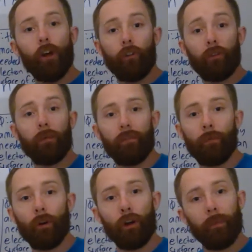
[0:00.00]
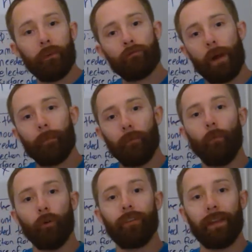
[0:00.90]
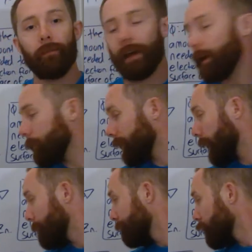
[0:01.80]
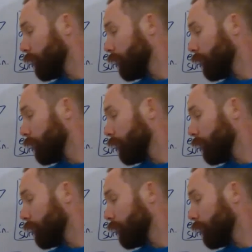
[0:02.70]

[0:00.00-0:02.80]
Some of them are going to be trapped more deep down, okay?